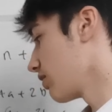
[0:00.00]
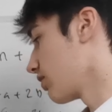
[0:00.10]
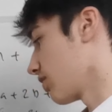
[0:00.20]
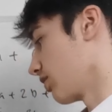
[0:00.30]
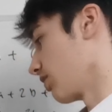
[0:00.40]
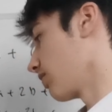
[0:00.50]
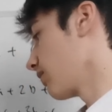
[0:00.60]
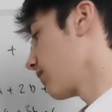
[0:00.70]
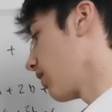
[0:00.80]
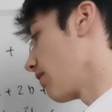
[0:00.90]
So
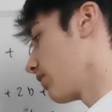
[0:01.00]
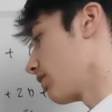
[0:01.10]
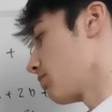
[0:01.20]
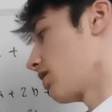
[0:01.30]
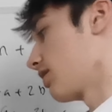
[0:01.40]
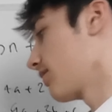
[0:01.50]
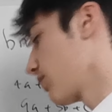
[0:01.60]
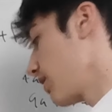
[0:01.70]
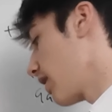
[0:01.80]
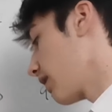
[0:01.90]
5a minus
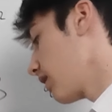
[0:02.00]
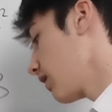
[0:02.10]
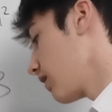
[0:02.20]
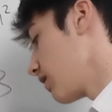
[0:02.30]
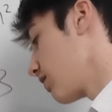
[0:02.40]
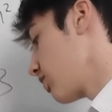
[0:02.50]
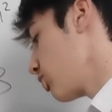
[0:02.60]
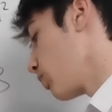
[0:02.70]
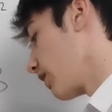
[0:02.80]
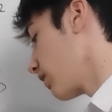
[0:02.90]
3a is
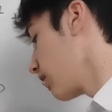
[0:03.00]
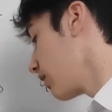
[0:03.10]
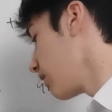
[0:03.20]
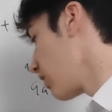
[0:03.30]
2a,